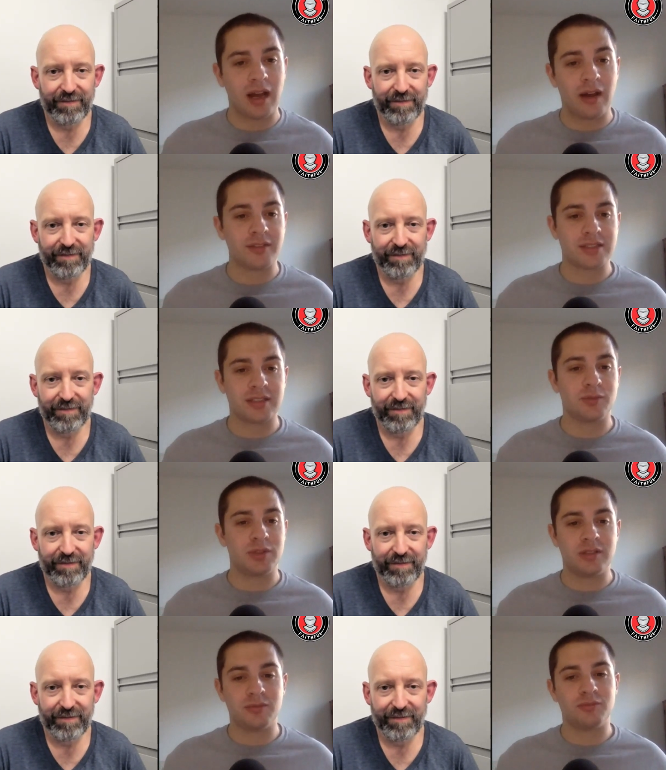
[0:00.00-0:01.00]
Speaker 1: obviously
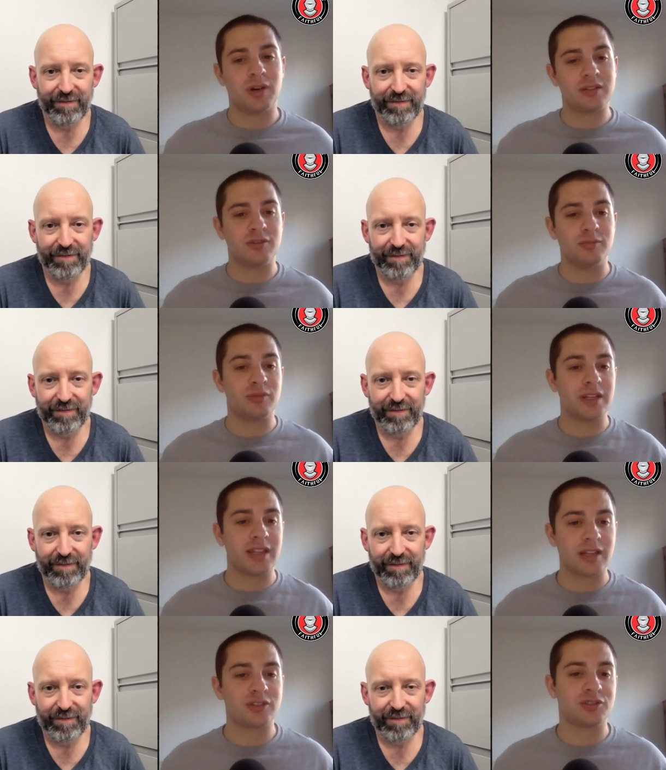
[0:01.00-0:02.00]
we want to break
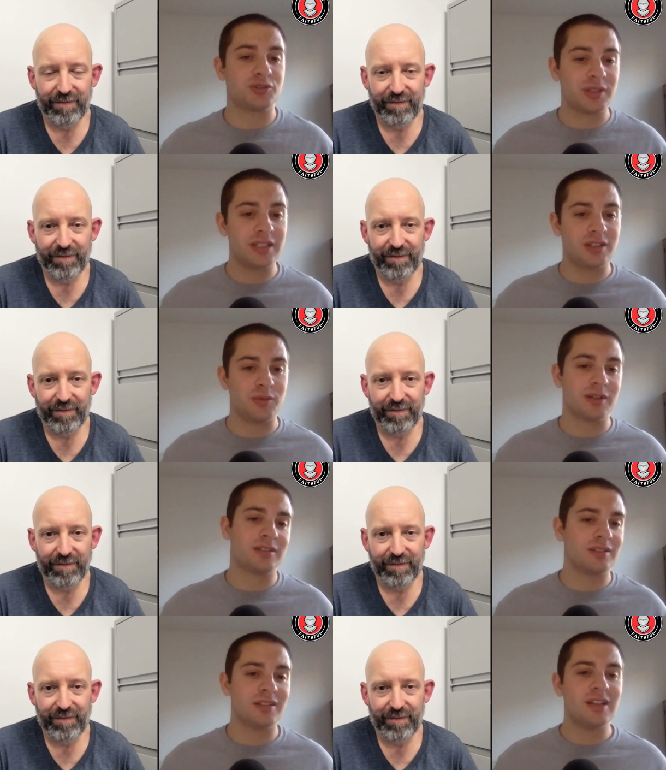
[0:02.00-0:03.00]
that streak. You want
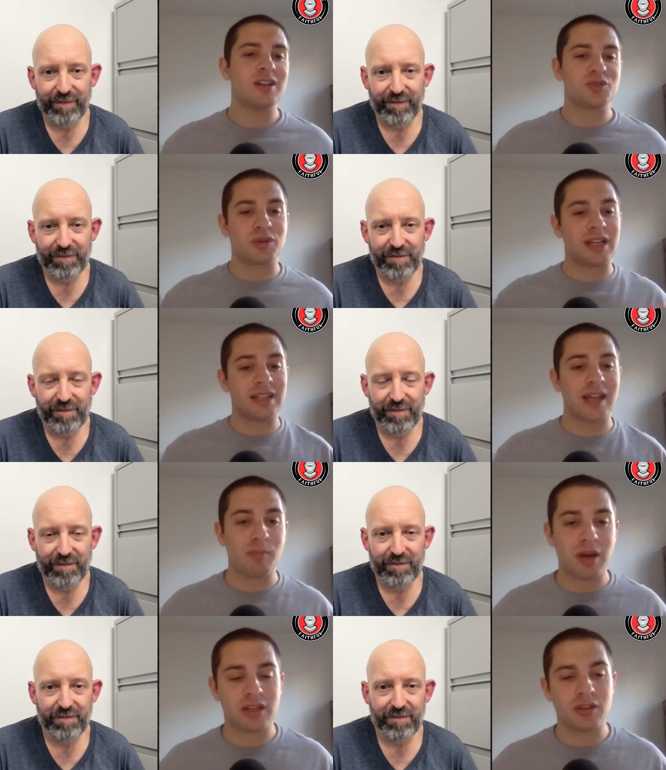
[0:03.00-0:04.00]
to sort of get that
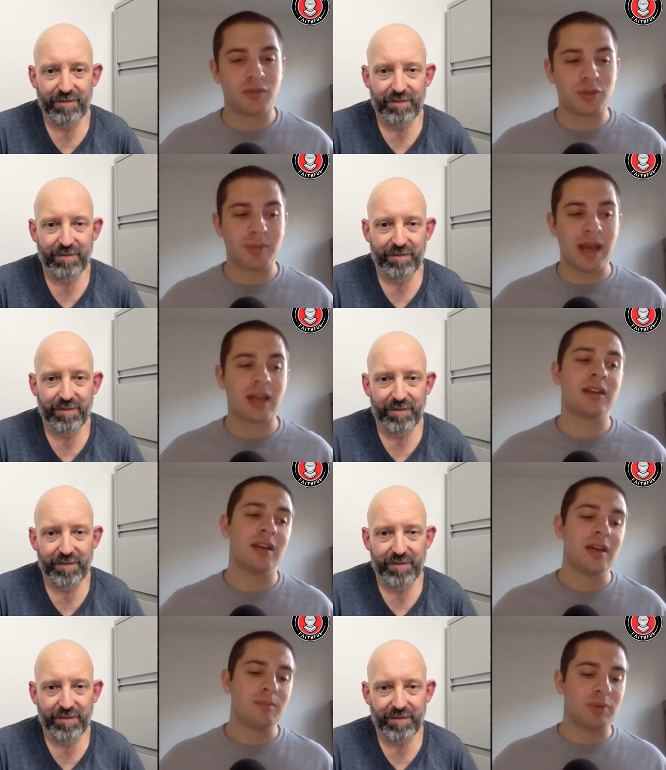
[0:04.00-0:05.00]
monkey off your back,
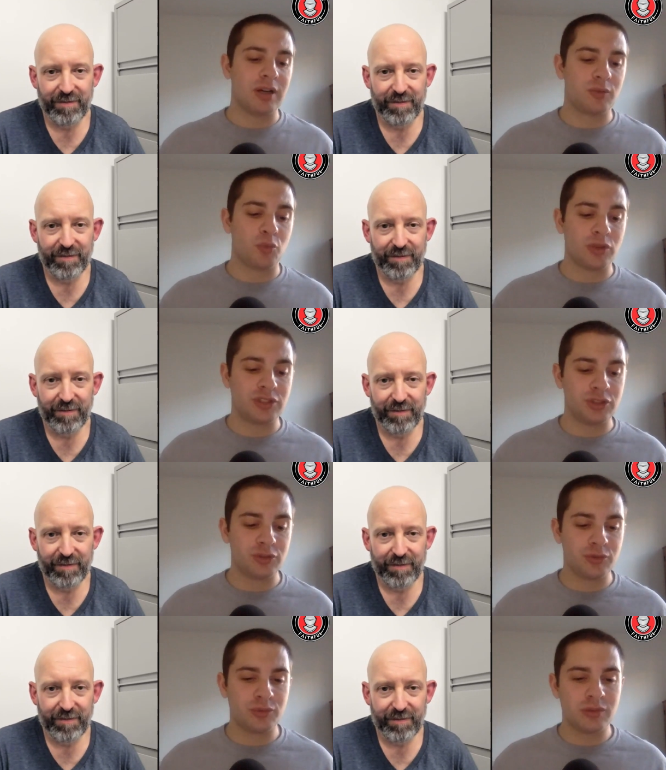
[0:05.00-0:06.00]
but would
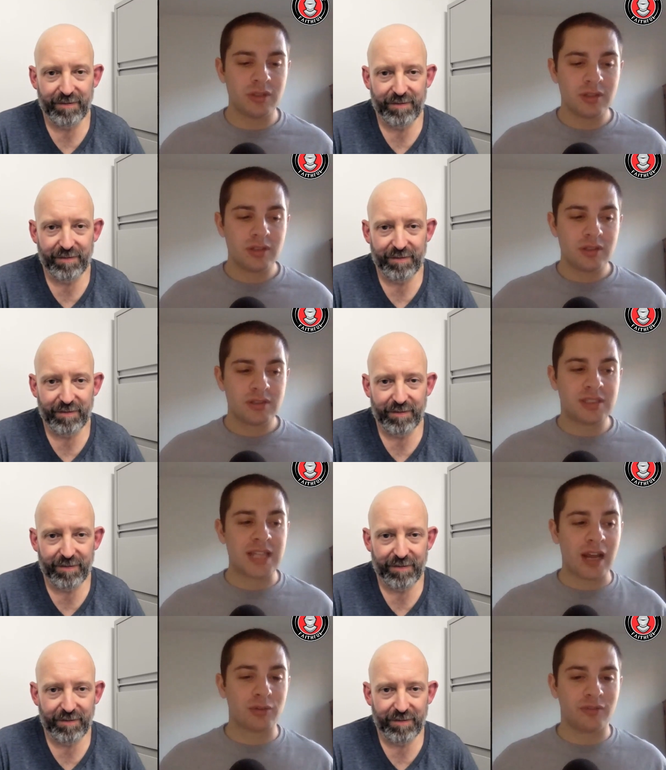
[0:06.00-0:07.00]
you
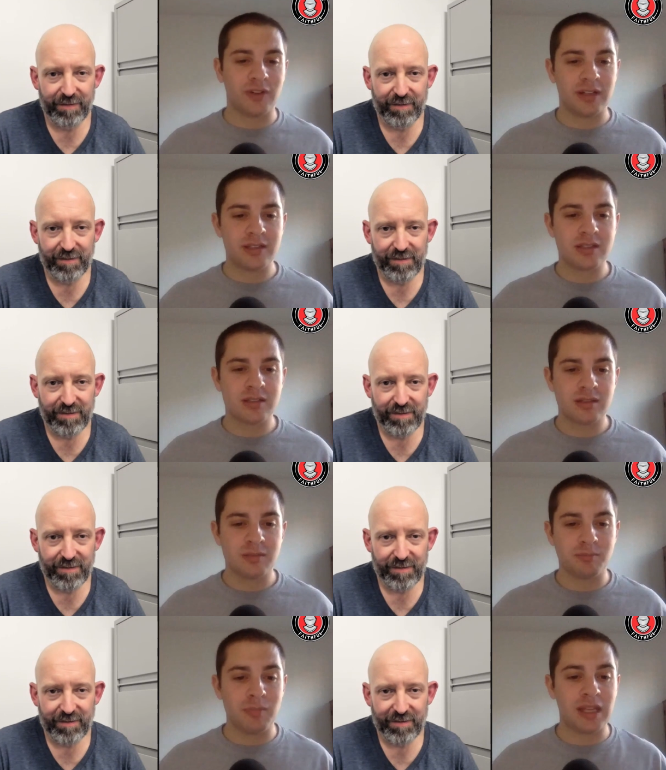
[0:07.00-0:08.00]
sacrifice
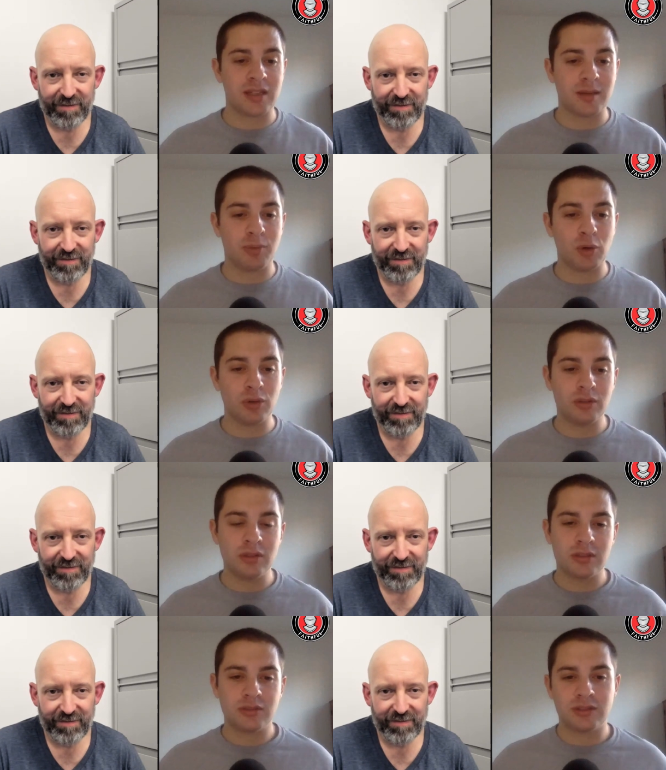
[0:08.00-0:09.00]
making a bowl
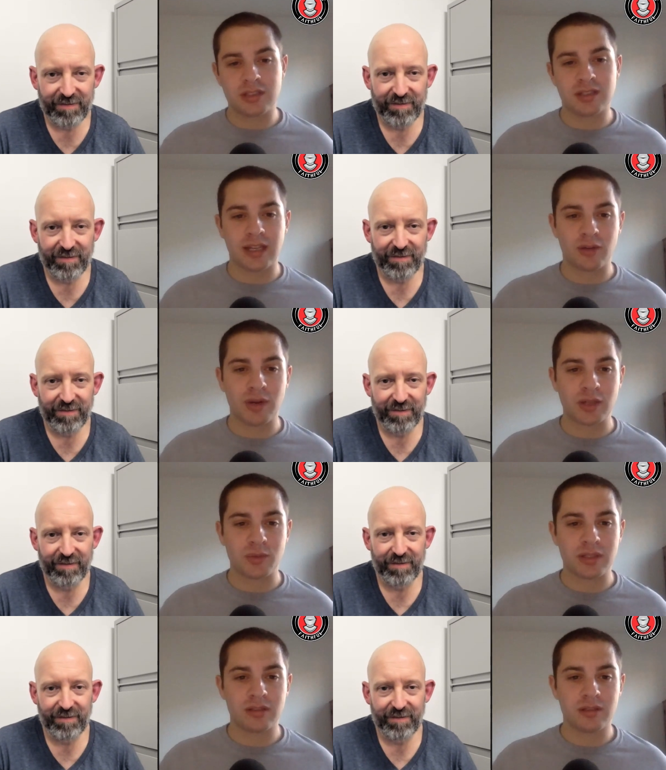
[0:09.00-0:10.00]
just to get a ranked
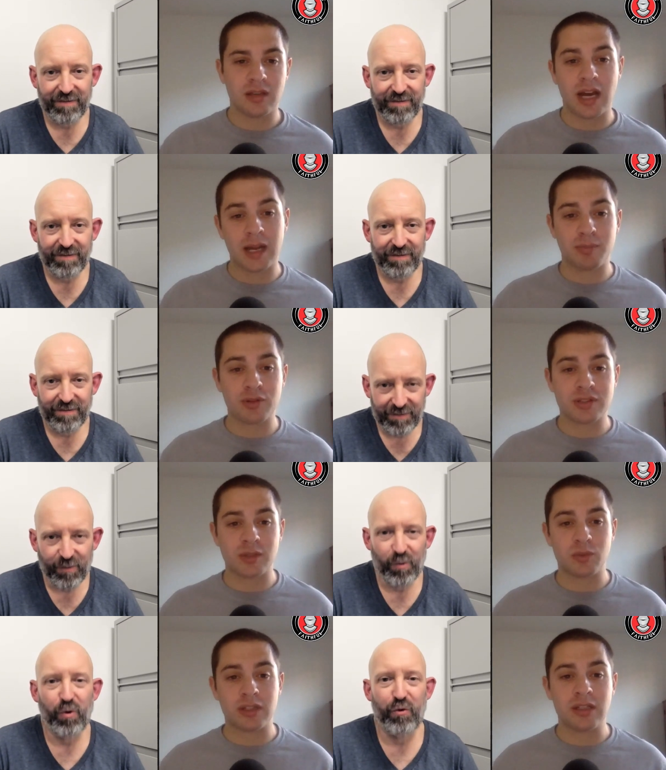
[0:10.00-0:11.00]
win? I personally
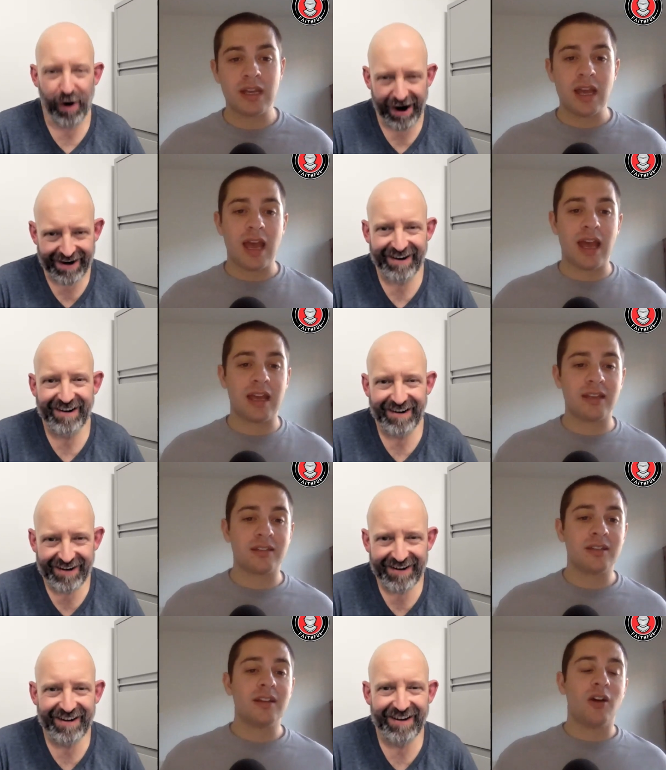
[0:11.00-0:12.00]
wouldn't. Right.
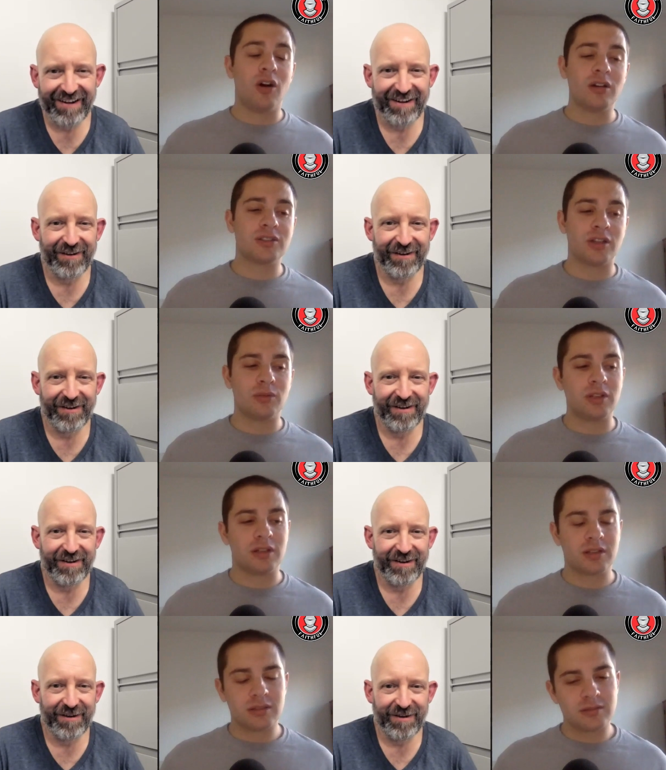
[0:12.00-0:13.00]
And also, look,